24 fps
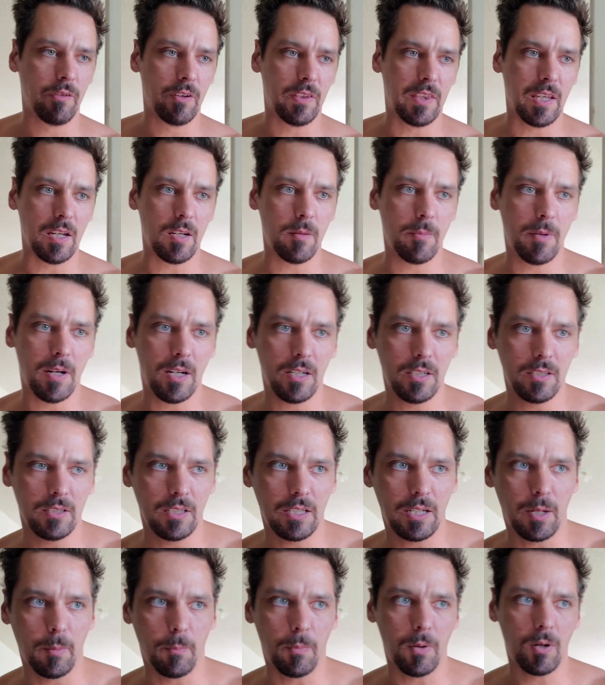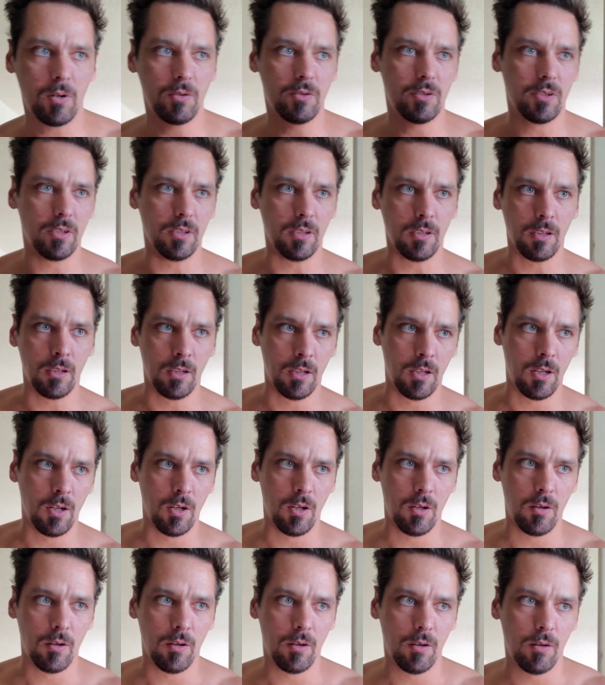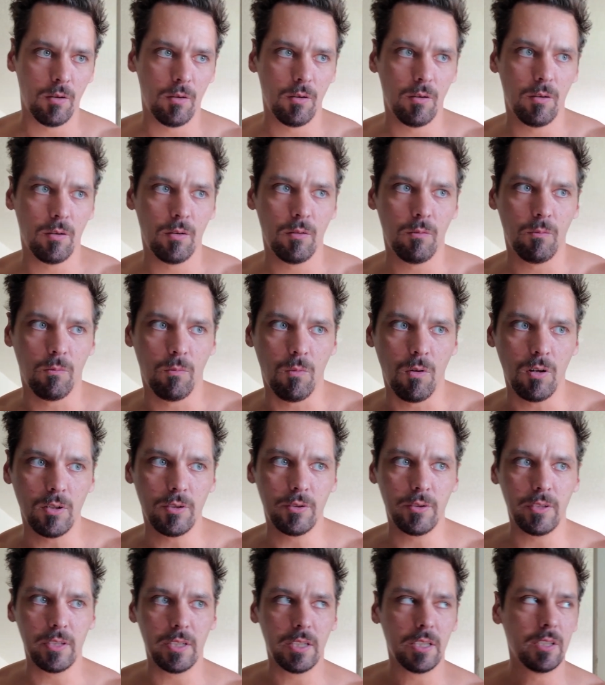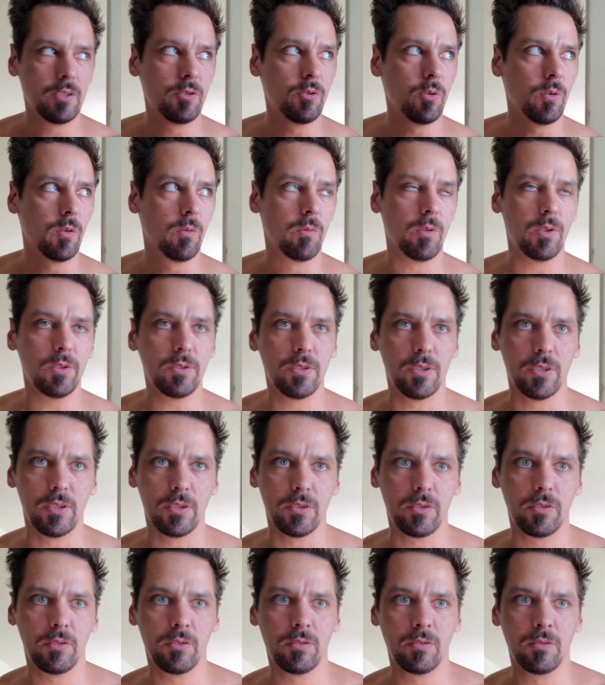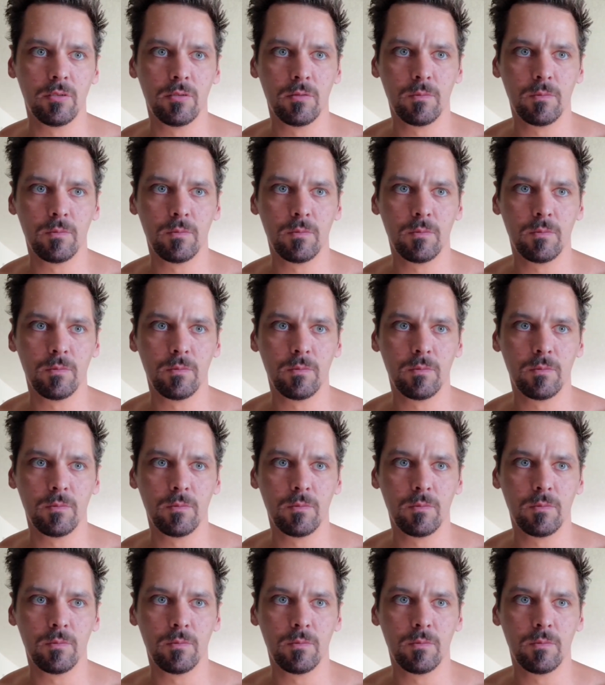we think about it like a person wandering into a wilderness,